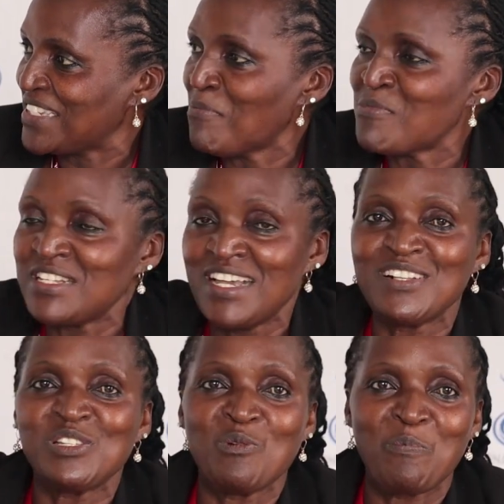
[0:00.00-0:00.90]
Somebody
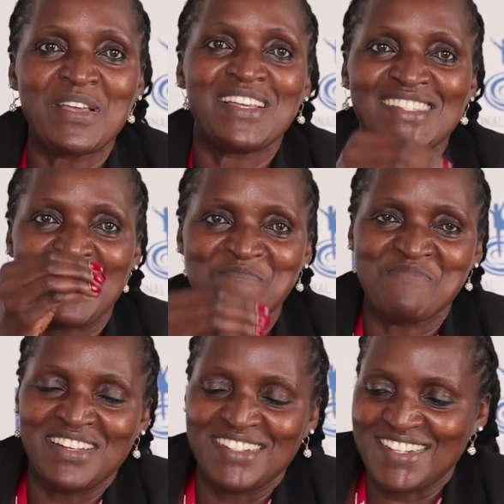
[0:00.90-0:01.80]
else will pick it up
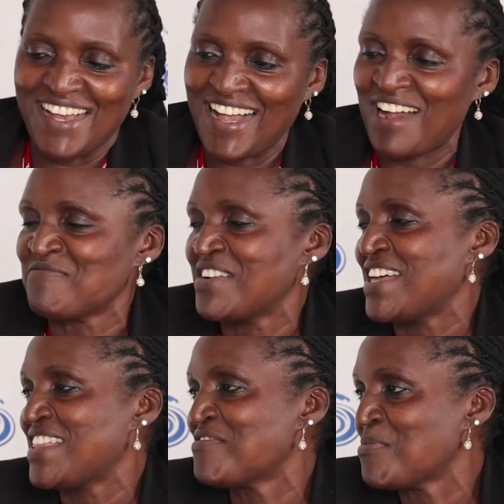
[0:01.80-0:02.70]
and have
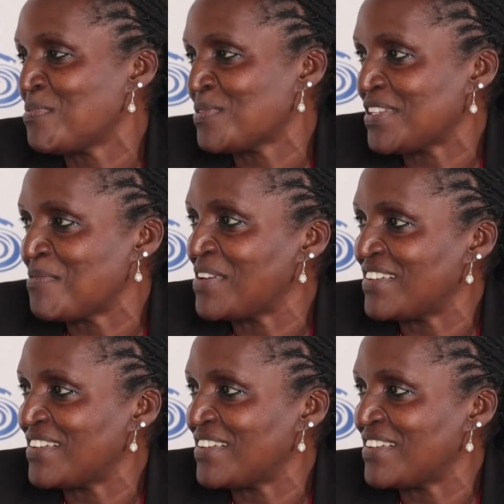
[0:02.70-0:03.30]
another ripple somewhere